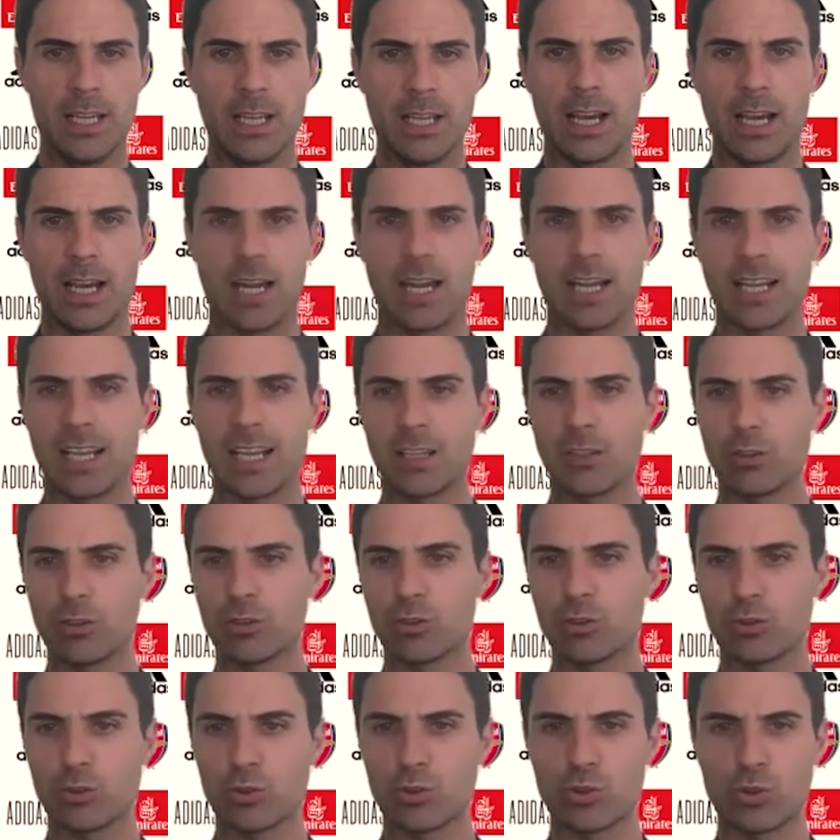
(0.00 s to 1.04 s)
I cannot
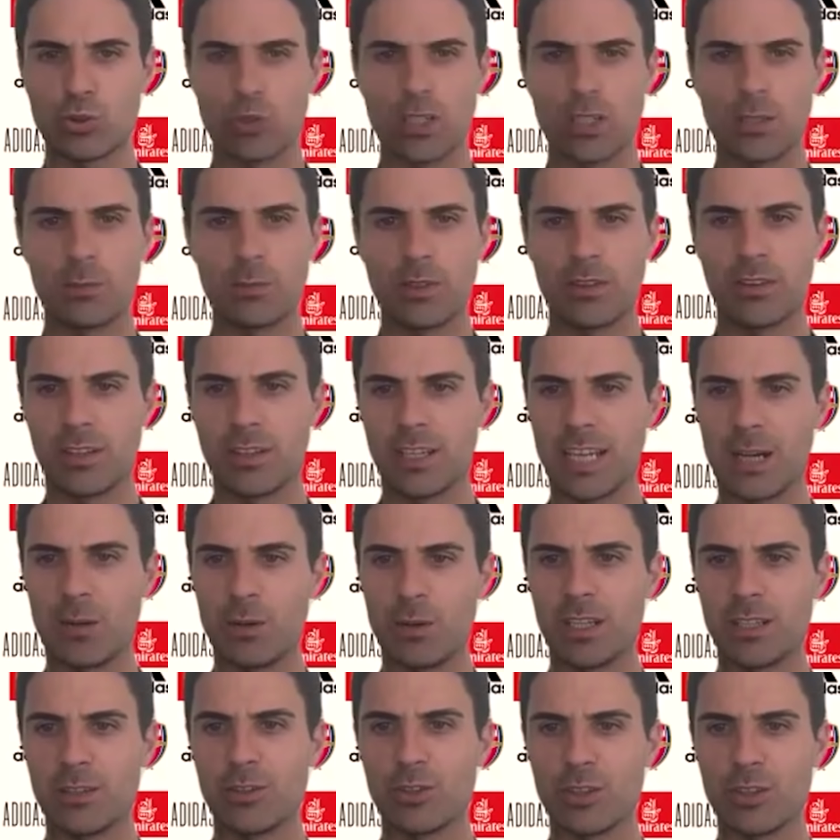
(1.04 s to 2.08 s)
control everything. Now
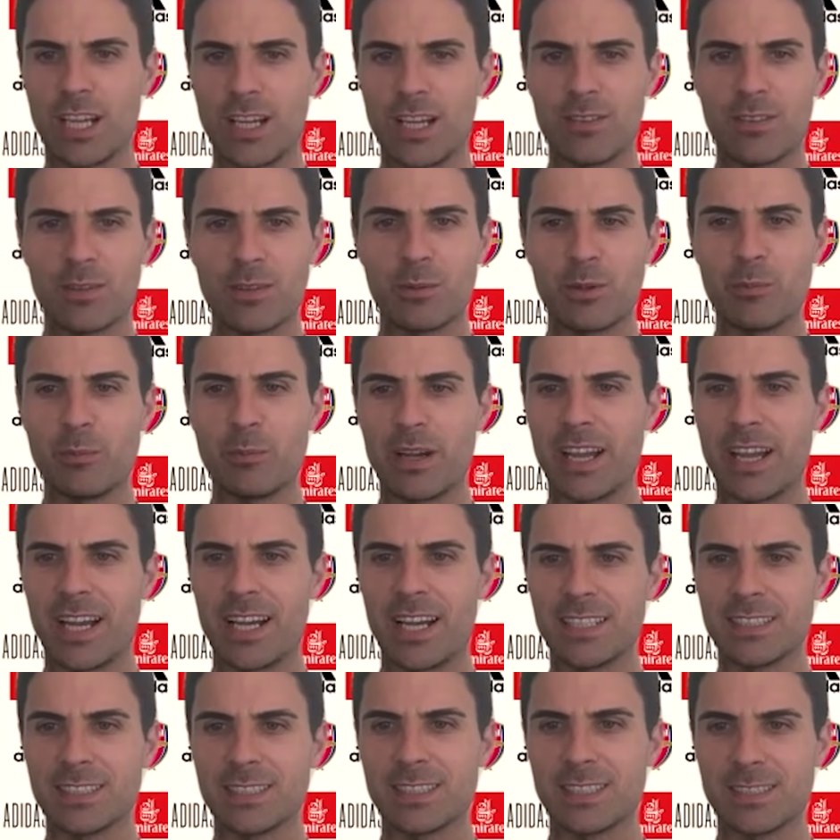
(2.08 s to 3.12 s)
I don't have them in my
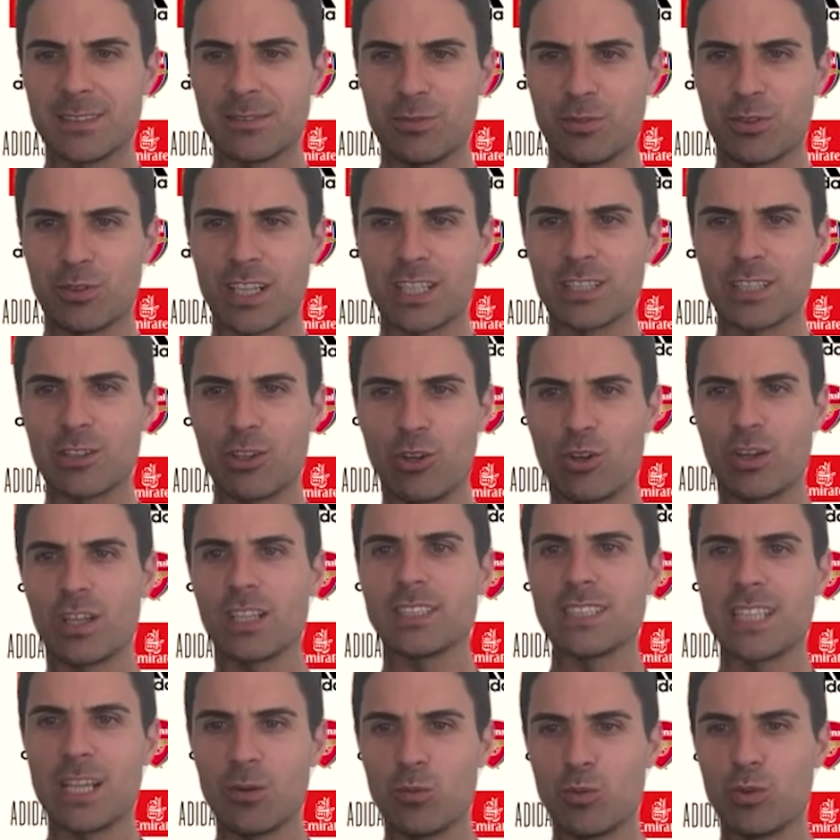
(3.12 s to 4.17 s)
hands for as long as
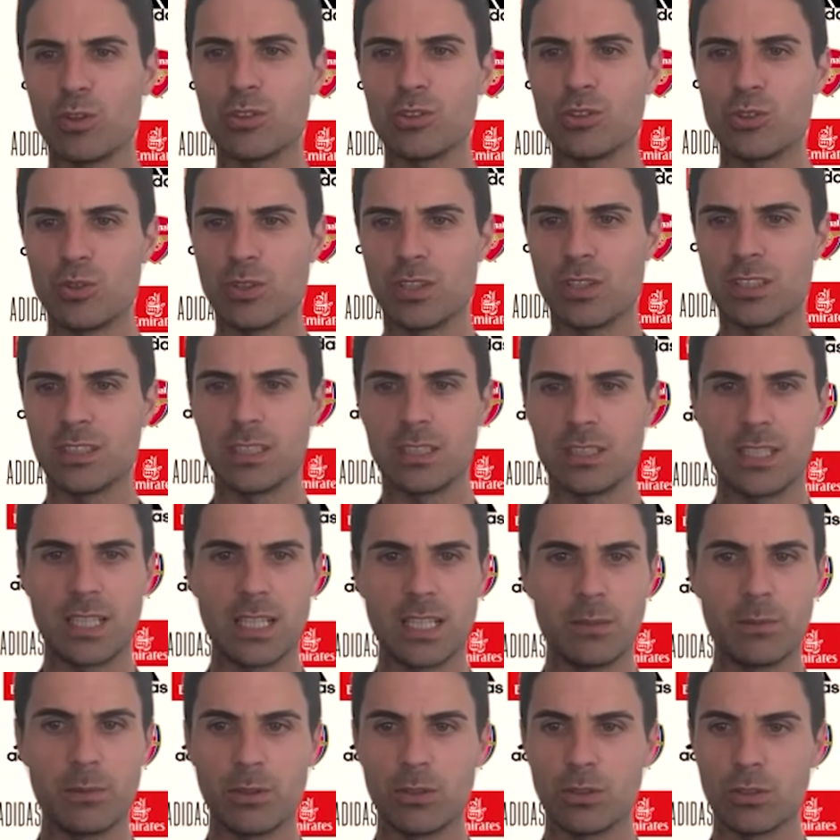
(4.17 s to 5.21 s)
I want during the day
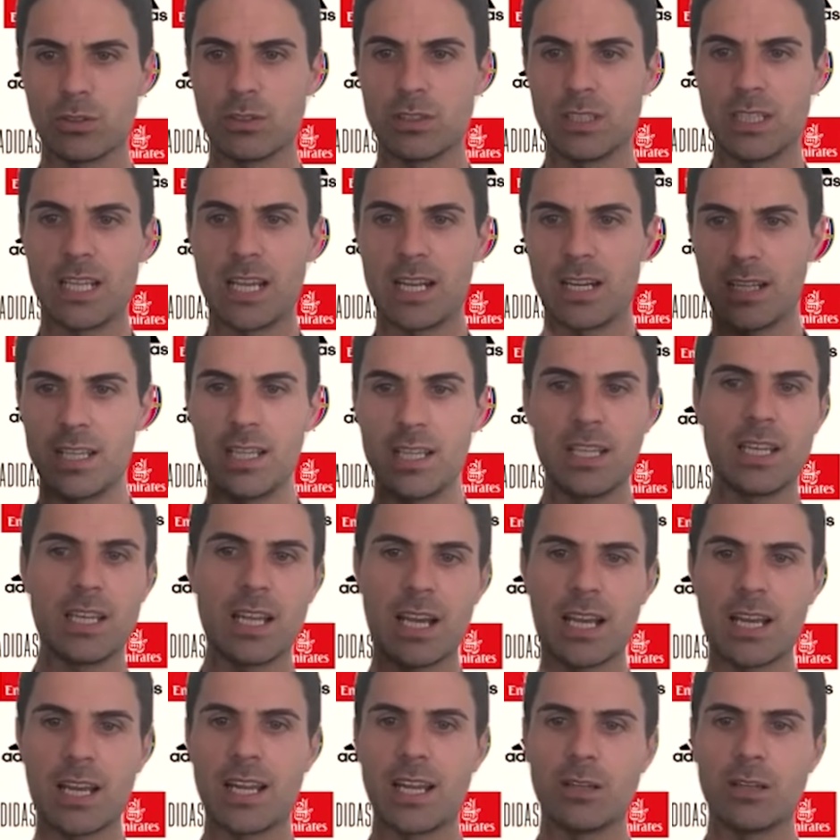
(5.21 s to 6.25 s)
because they are in
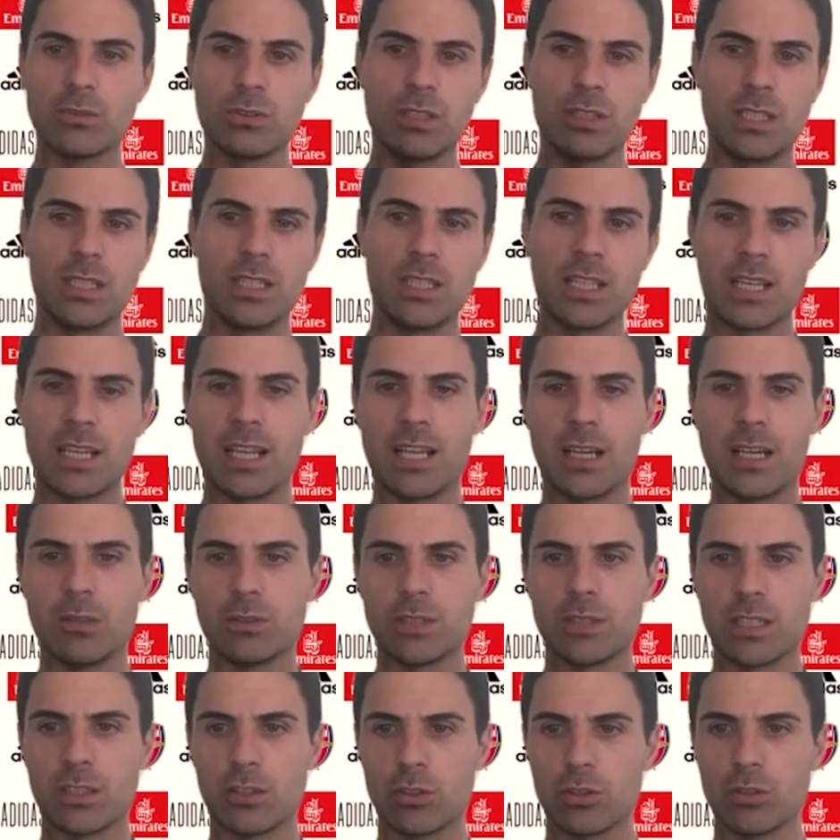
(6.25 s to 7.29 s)
and out, in and out.
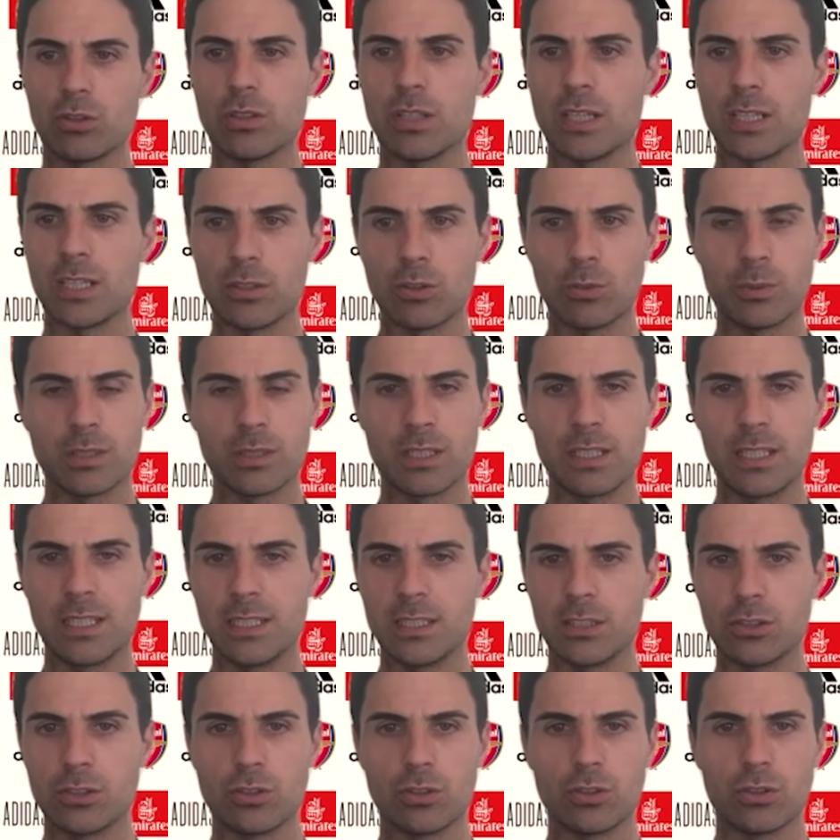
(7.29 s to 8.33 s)
And that obviously
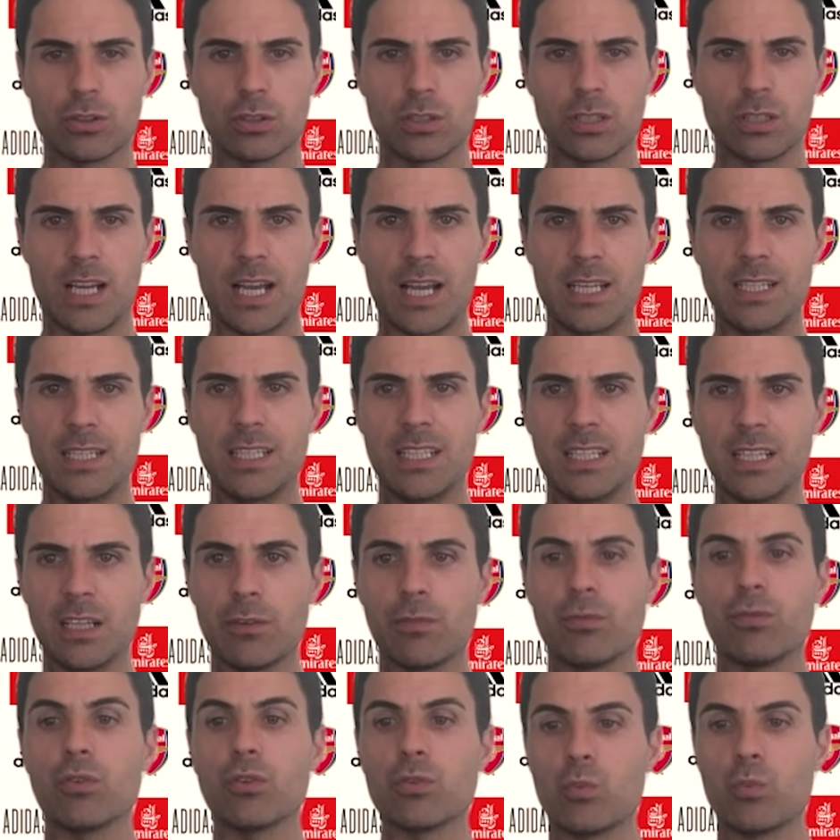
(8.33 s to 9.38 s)
is not ideal
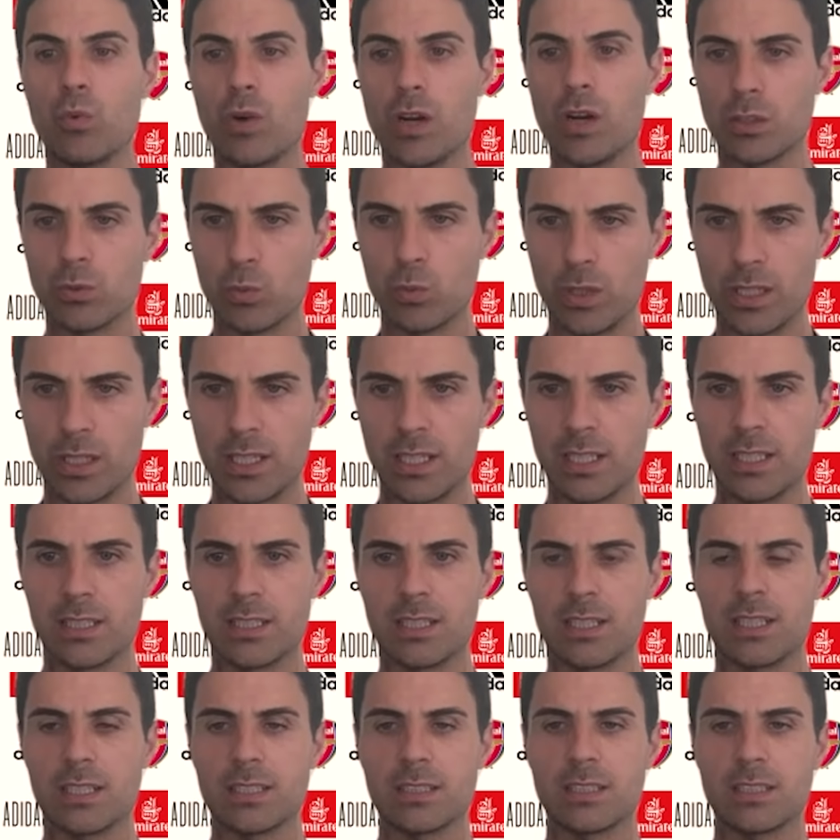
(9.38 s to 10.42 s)
for what we need
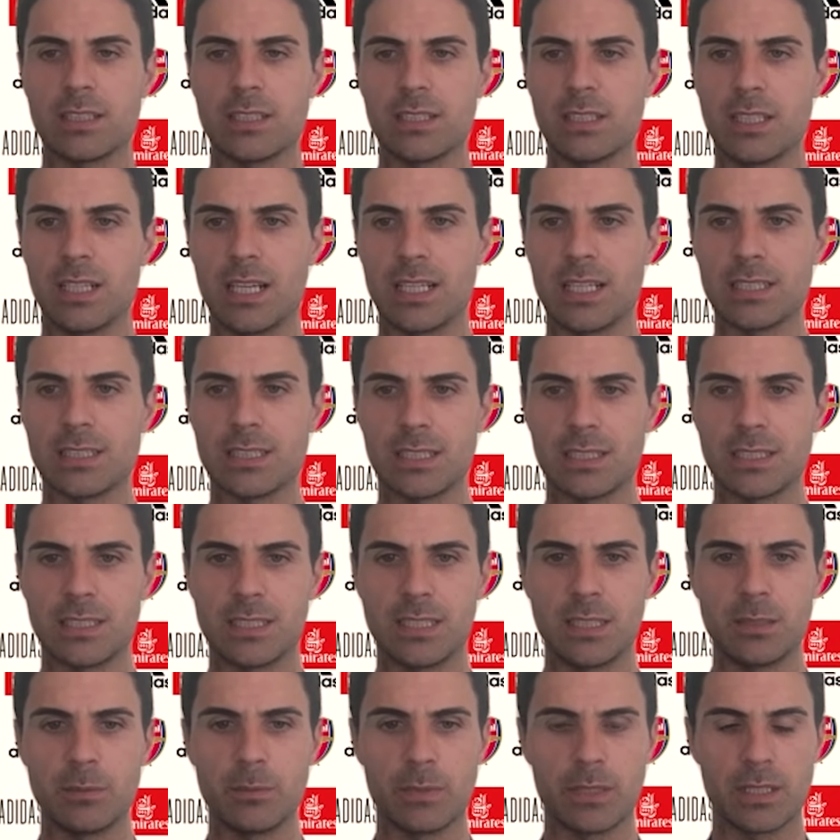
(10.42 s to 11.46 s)
as a as a
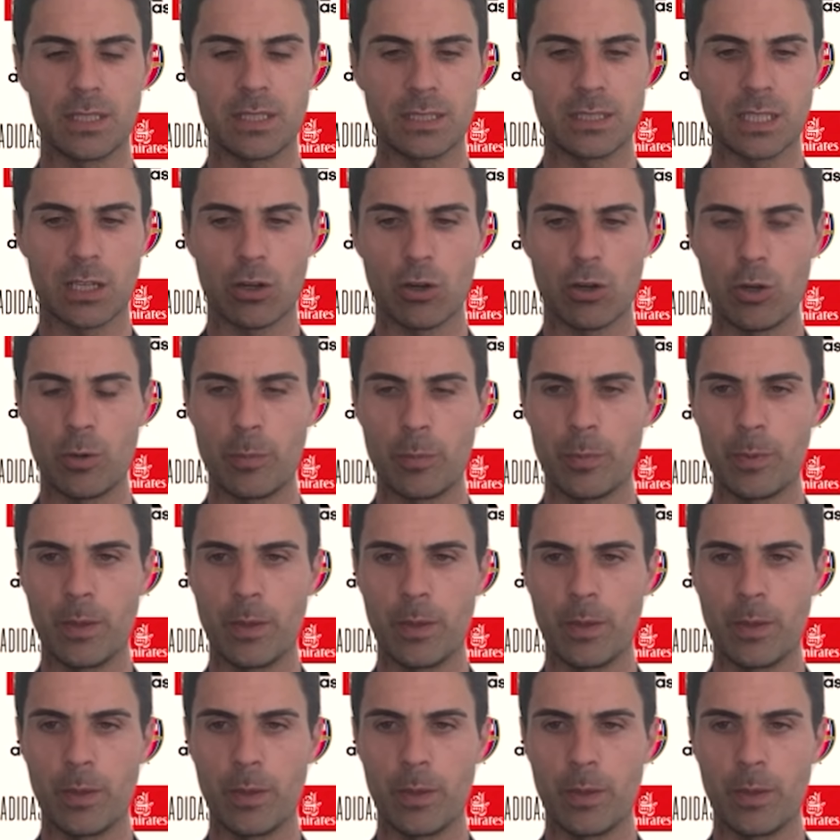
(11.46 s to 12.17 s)
team and as a club.